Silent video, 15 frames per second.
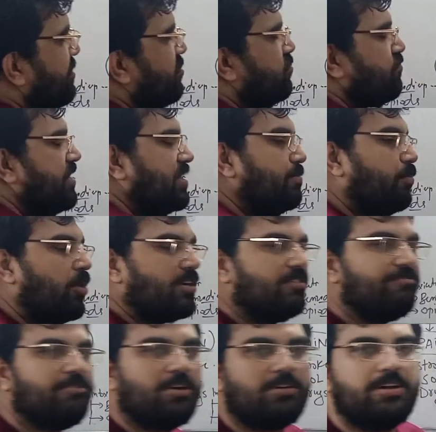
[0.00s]
this is very
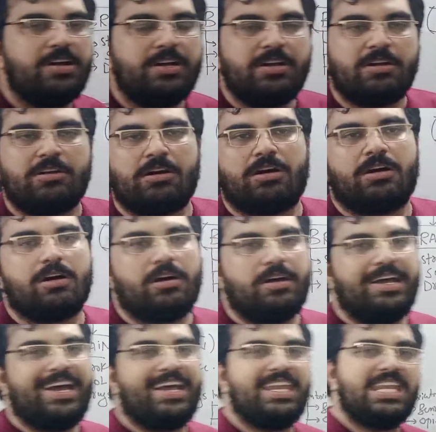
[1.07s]
important for
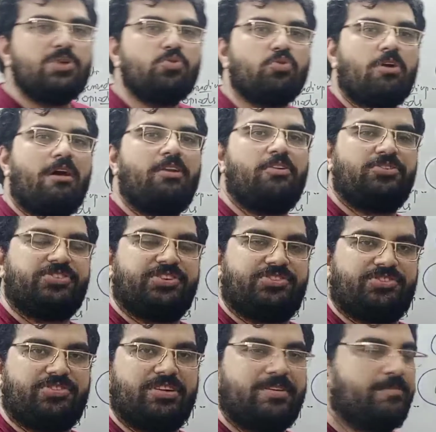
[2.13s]

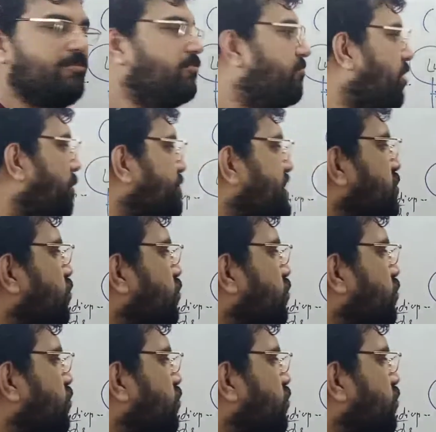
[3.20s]
neurologists. From